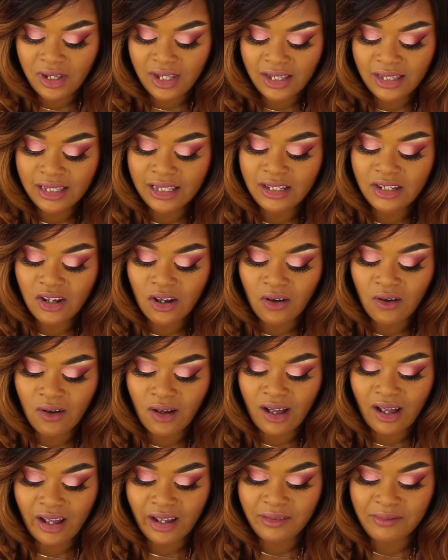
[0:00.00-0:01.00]
in the doll
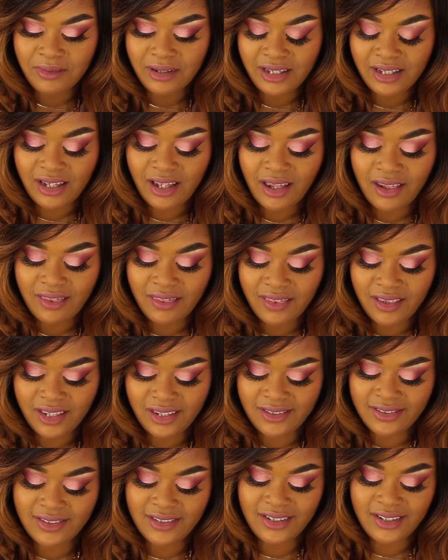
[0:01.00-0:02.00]
hobby
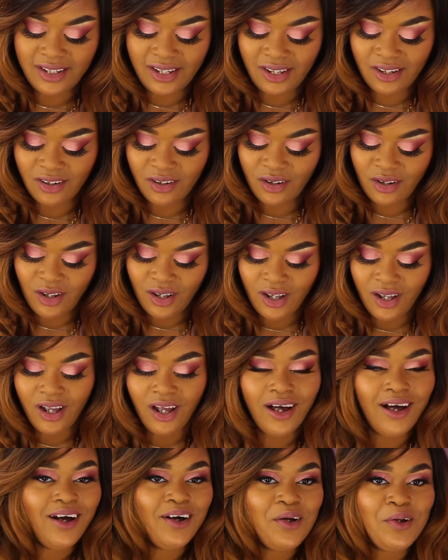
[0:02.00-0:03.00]
this year.
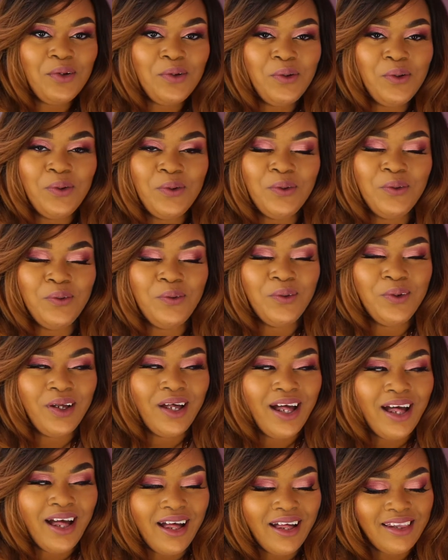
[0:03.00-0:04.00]
Oh,
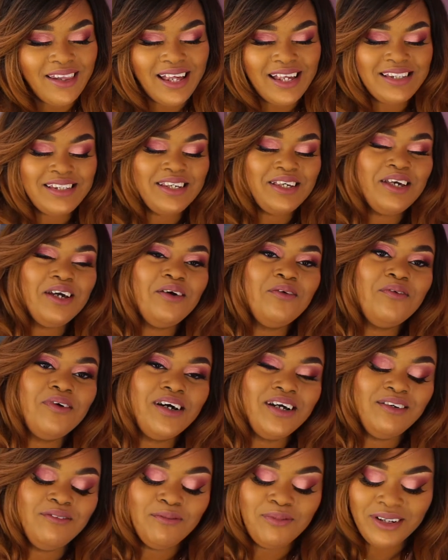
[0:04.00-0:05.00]
that's a good
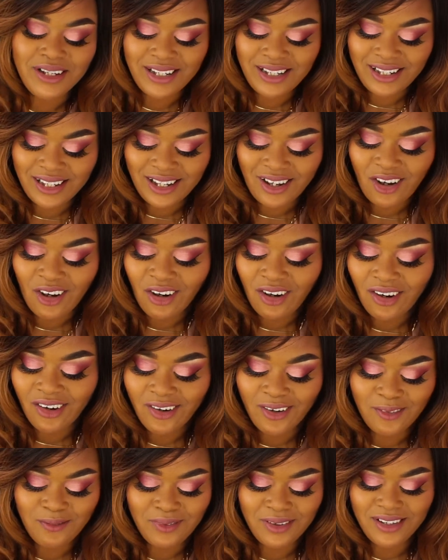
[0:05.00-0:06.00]
one, but
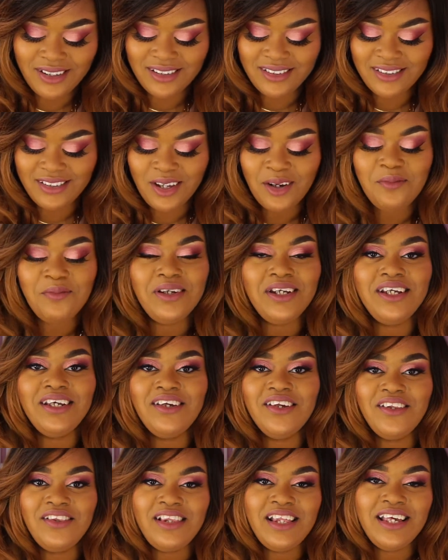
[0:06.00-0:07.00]
hard because so many
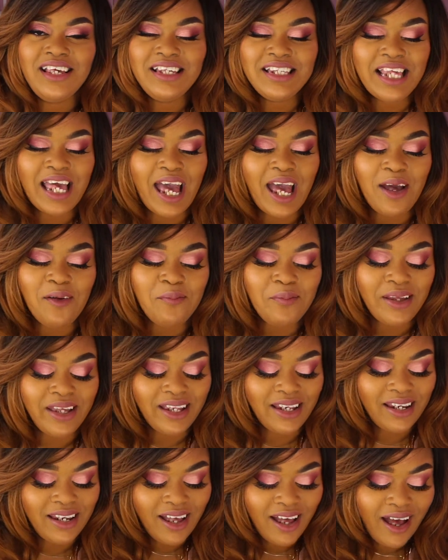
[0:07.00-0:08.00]
good things
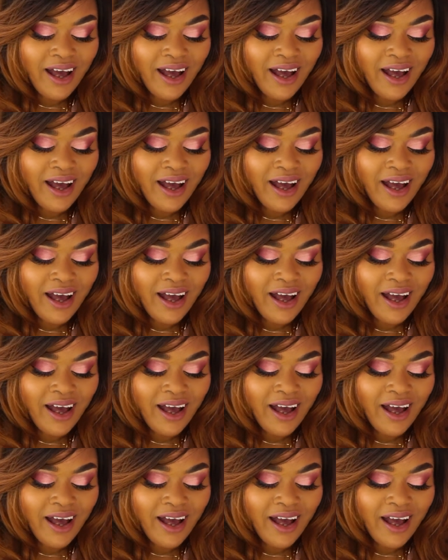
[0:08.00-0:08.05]
happen.